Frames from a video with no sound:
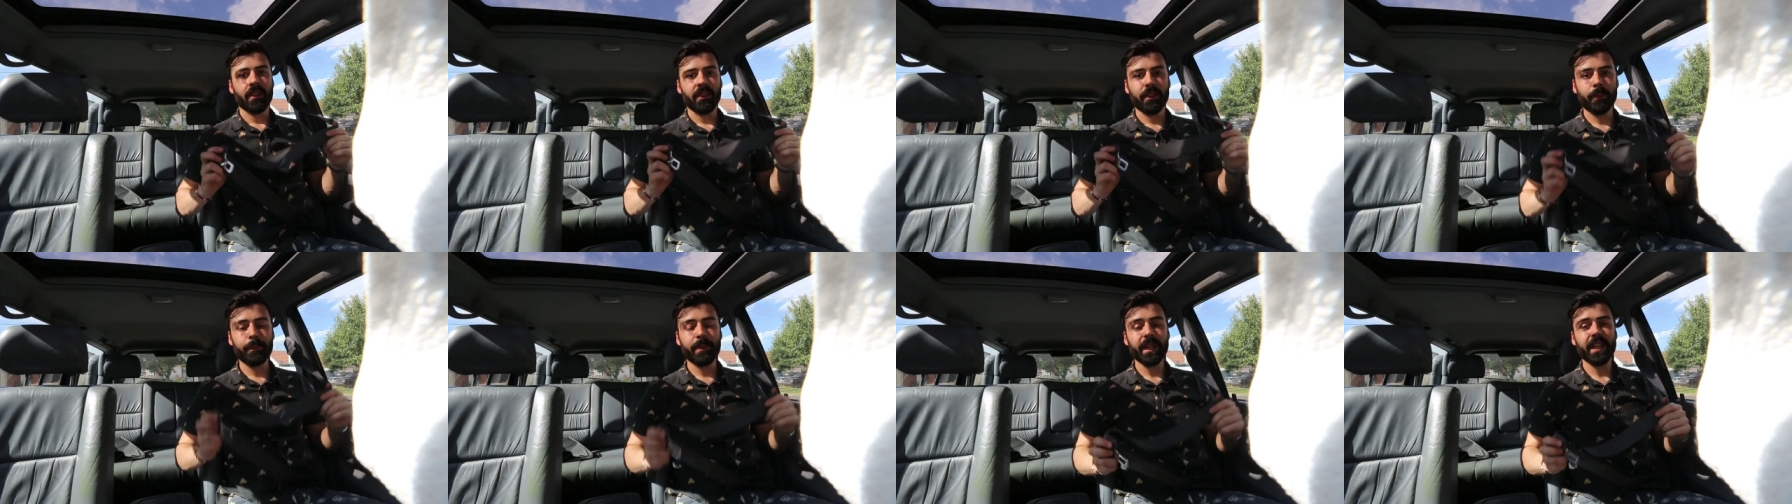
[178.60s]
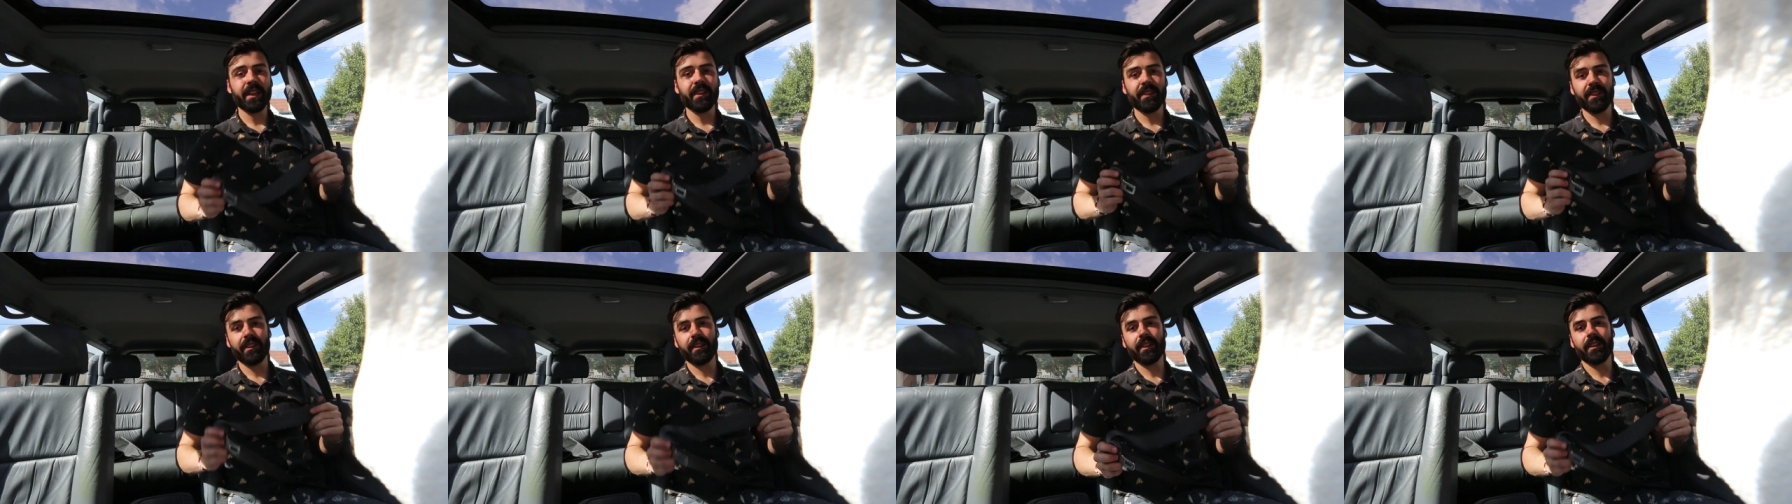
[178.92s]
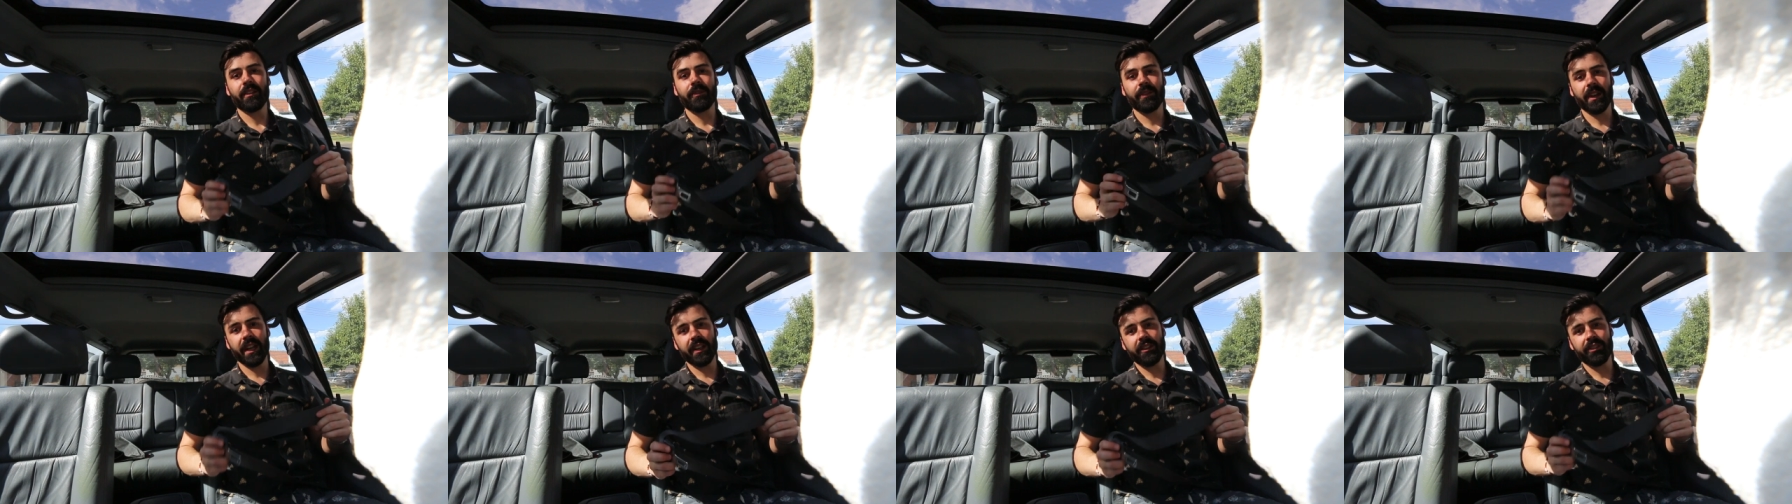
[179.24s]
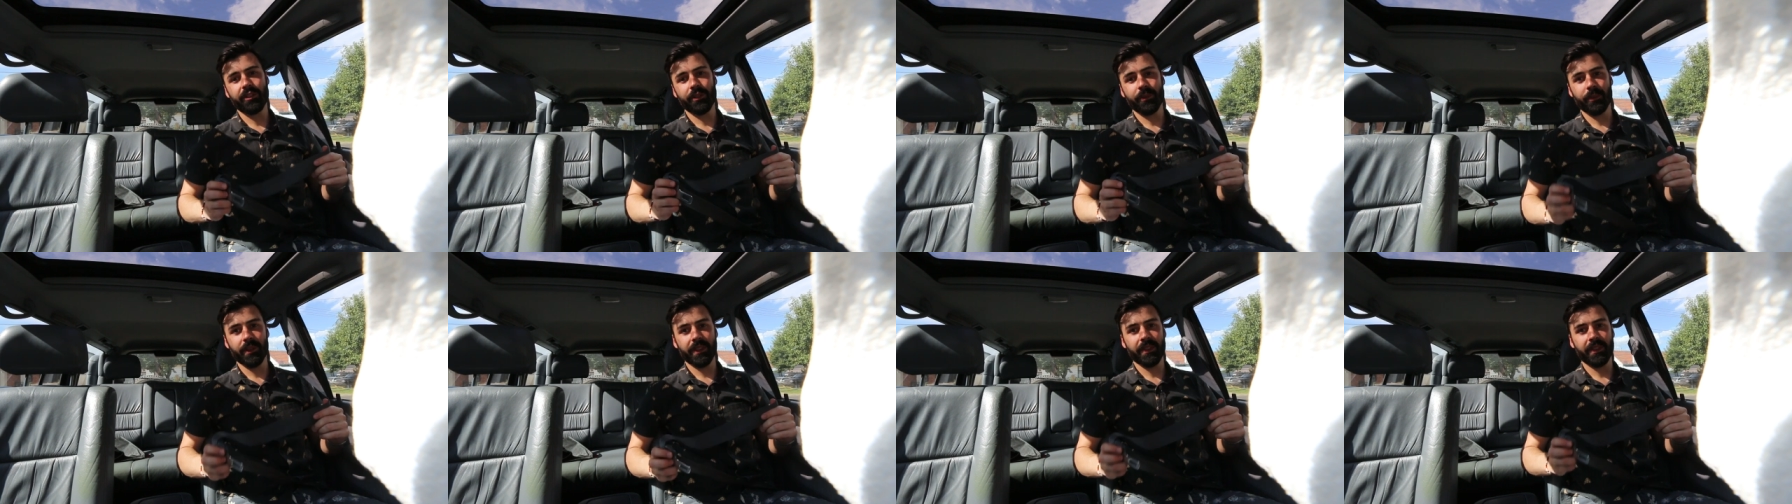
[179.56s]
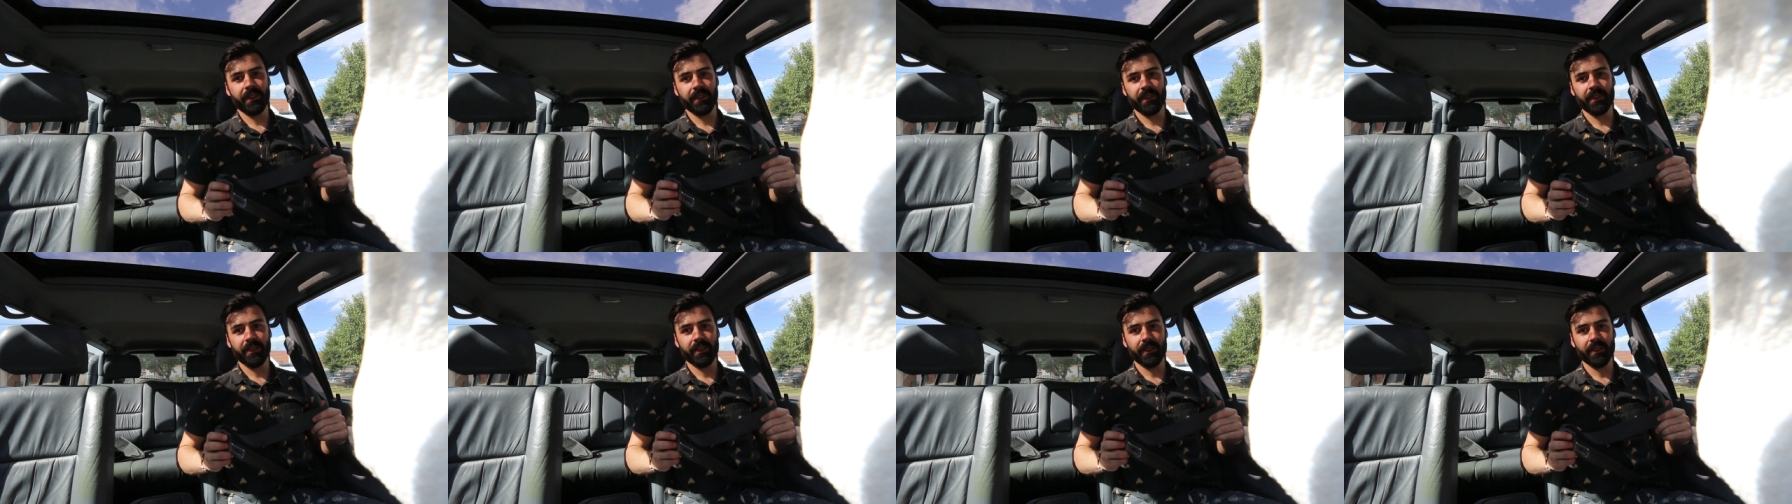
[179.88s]
The biggest innovation with
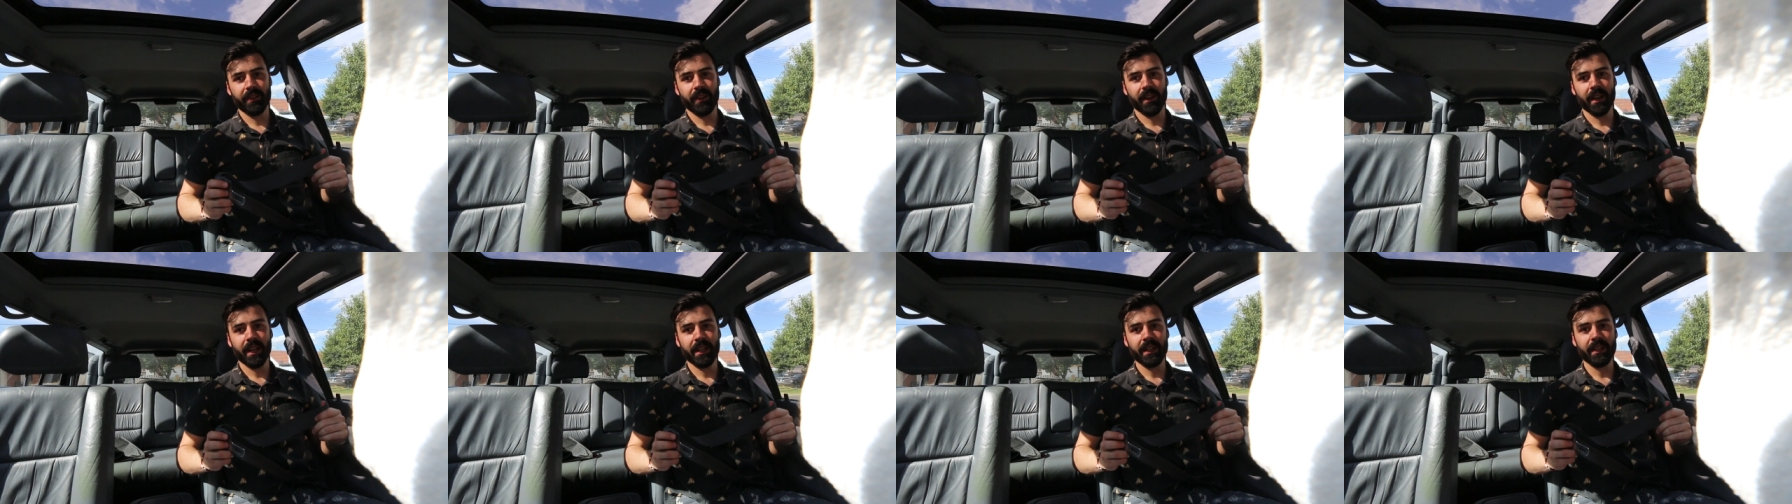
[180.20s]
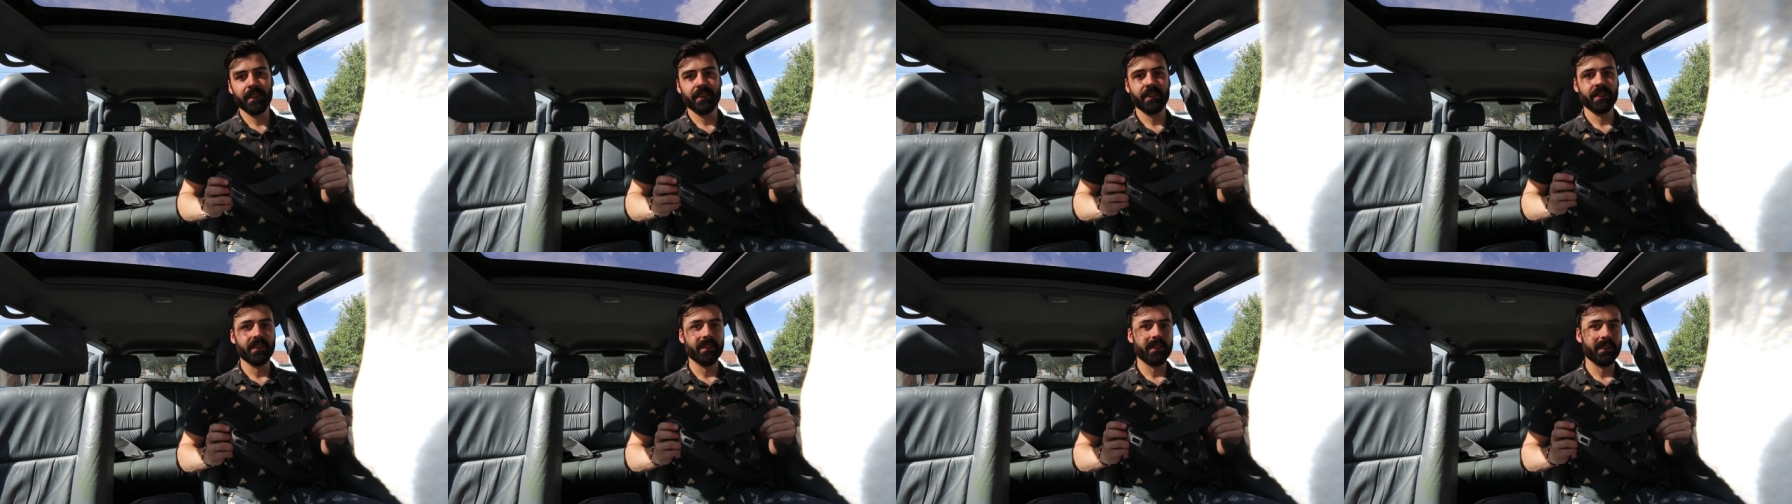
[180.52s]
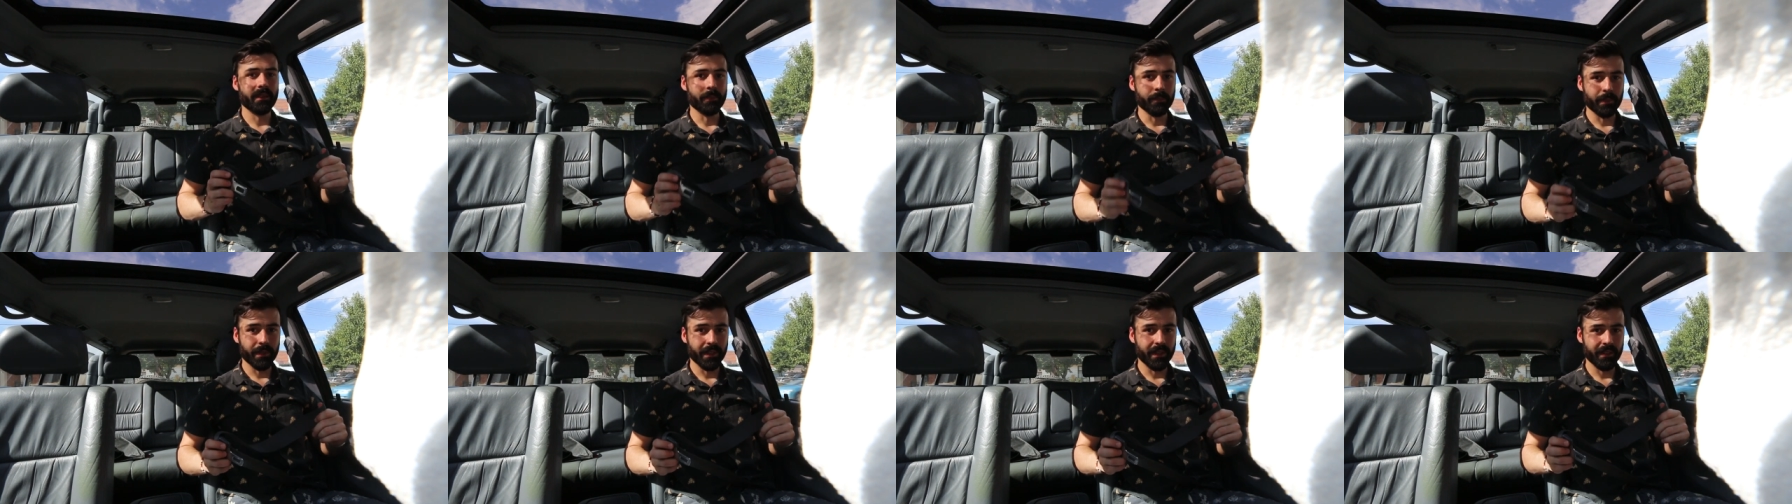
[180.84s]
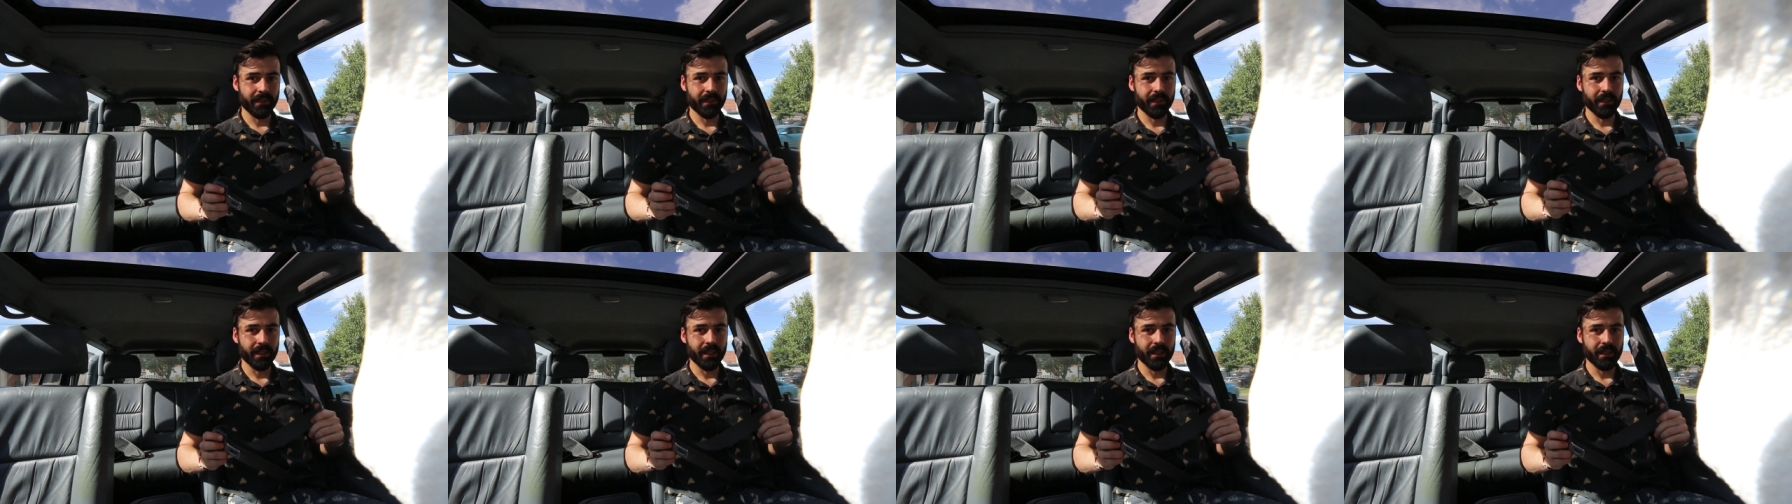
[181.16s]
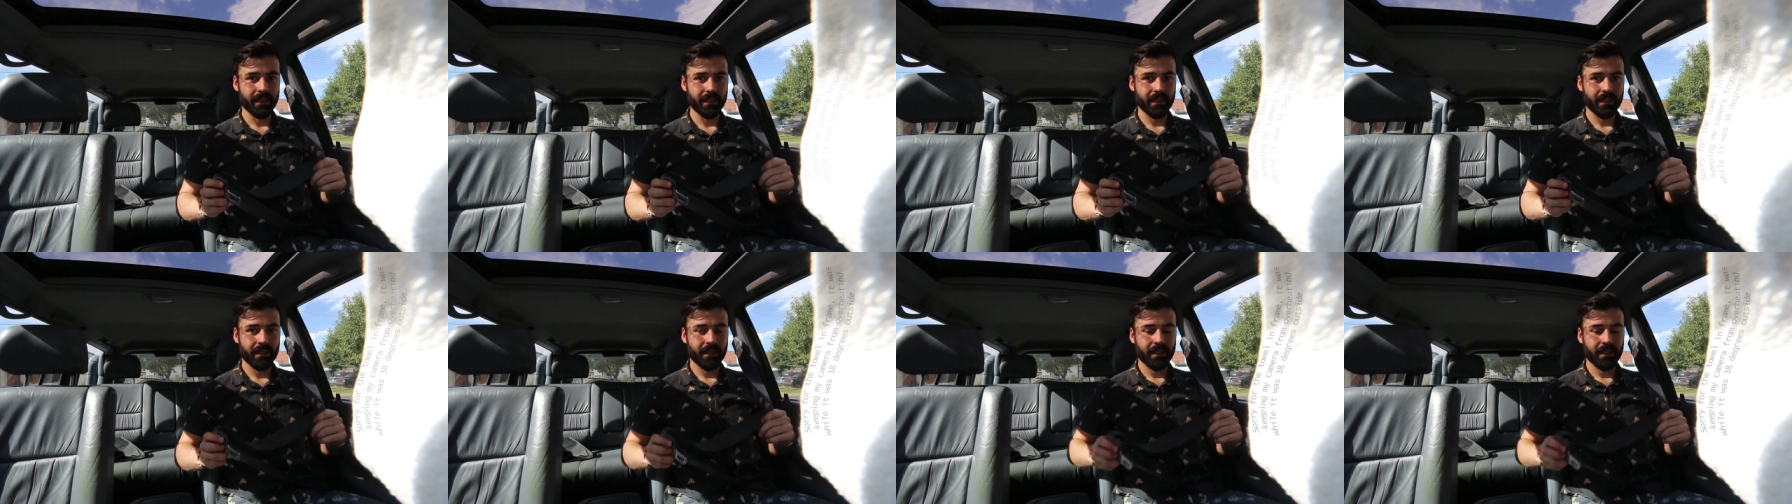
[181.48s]
this design is its simplicity.